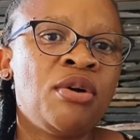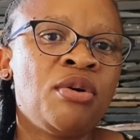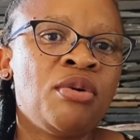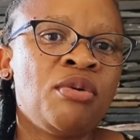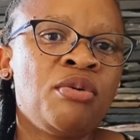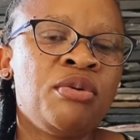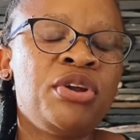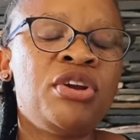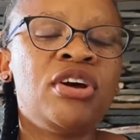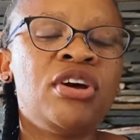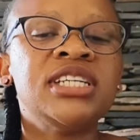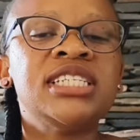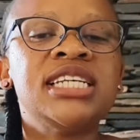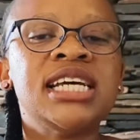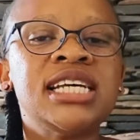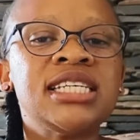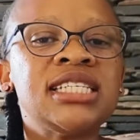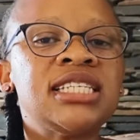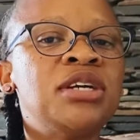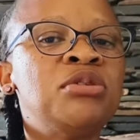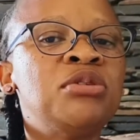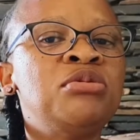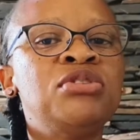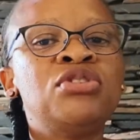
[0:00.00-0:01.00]
we don't just
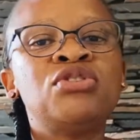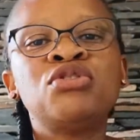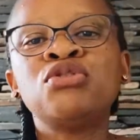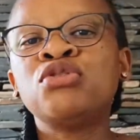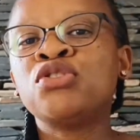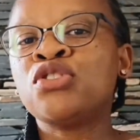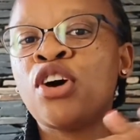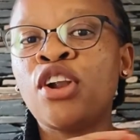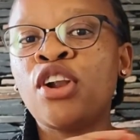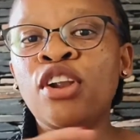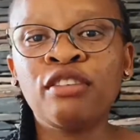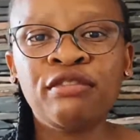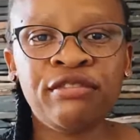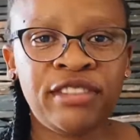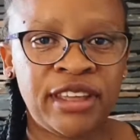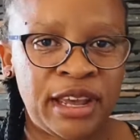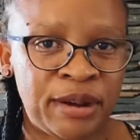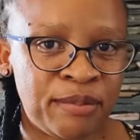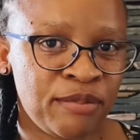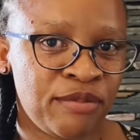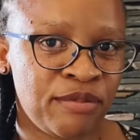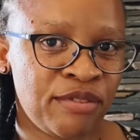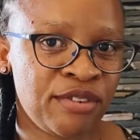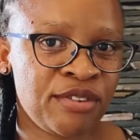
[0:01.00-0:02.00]
say we choose all of
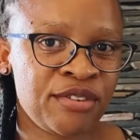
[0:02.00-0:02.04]
them,